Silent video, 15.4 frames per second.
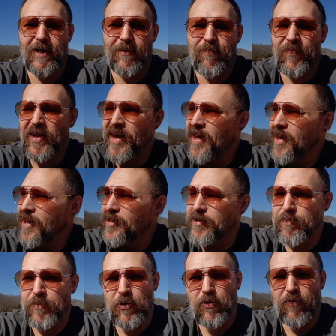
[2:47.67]
It's a
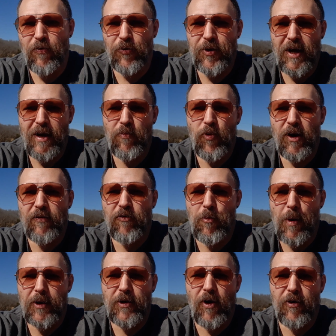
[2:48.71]
beautiful day. I'm waiting for
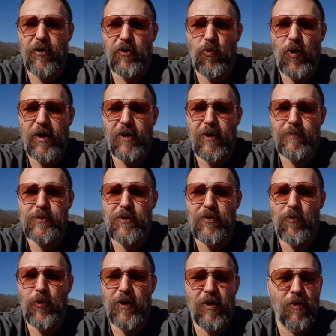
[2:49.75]
my daughter to wake up so that
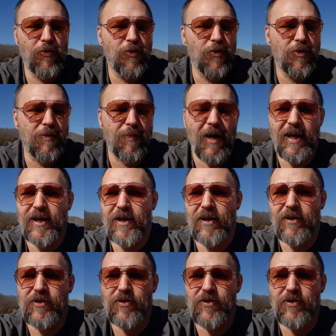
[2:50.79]
we can go do some hiking.